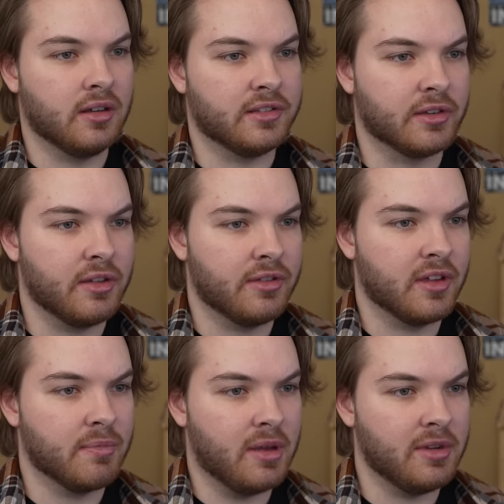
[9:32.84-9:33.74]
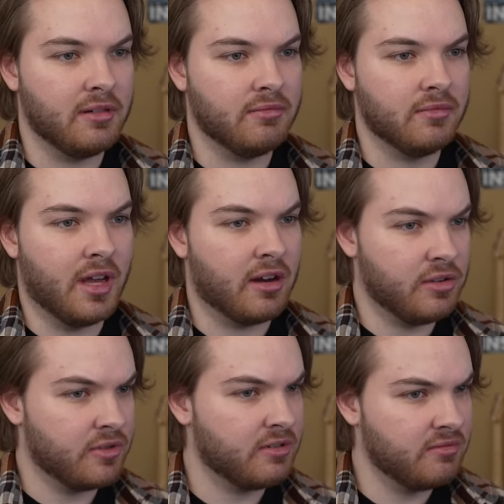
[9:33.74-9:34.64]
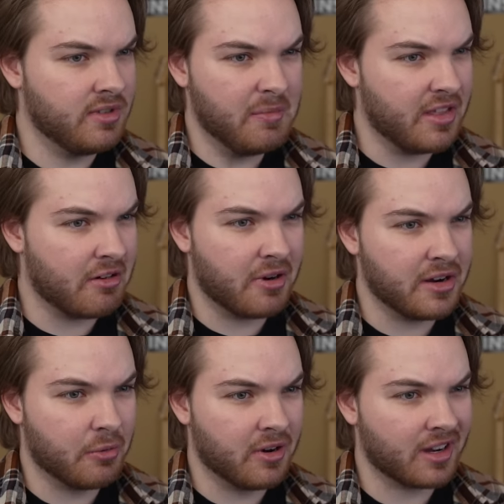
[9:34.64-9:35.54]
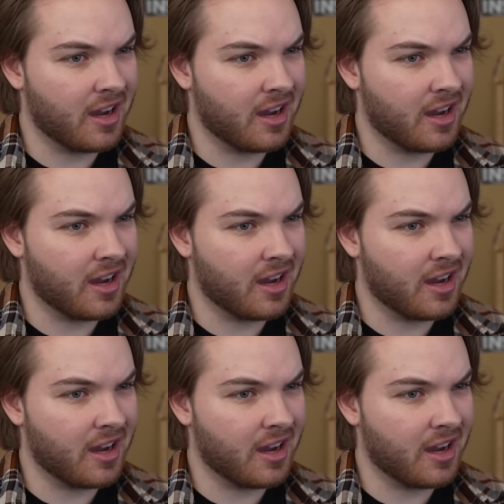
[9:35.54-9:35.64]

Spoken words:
Hey, so do you think maybe now you could give me that ride to work?